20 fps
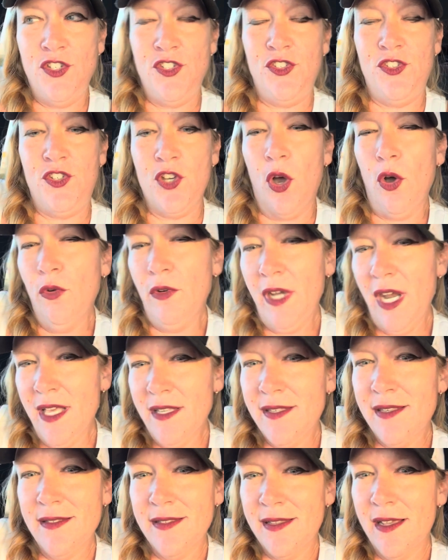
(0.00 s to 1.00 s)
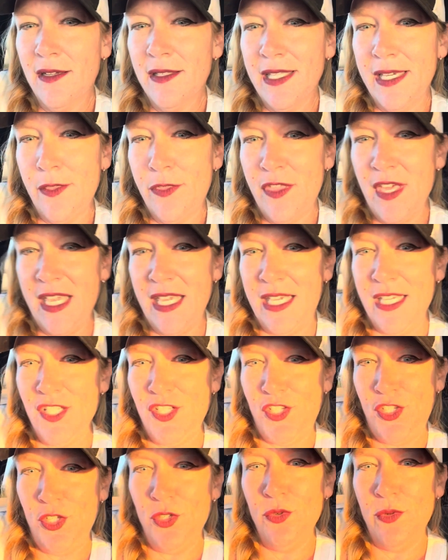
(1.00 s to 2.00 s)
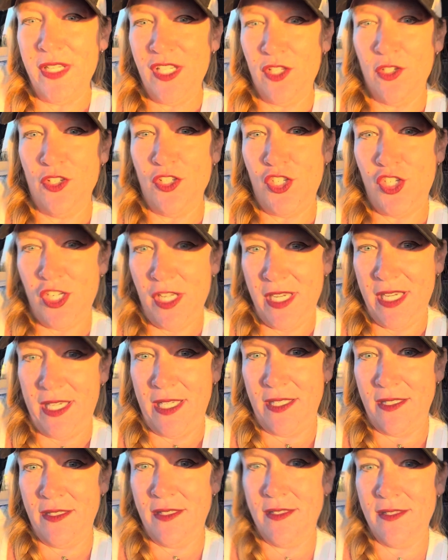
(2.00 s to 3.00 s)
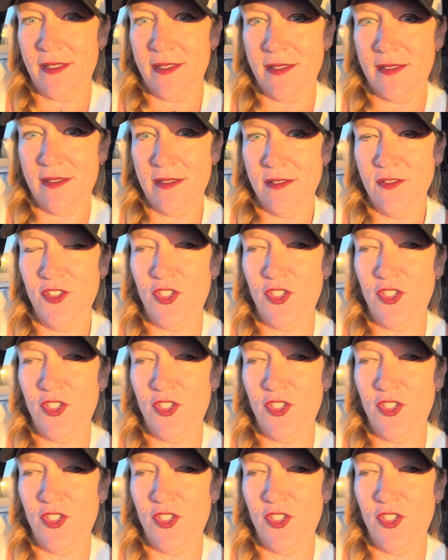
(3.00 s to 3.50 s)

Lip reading: don't necessarily think it's you and your genes.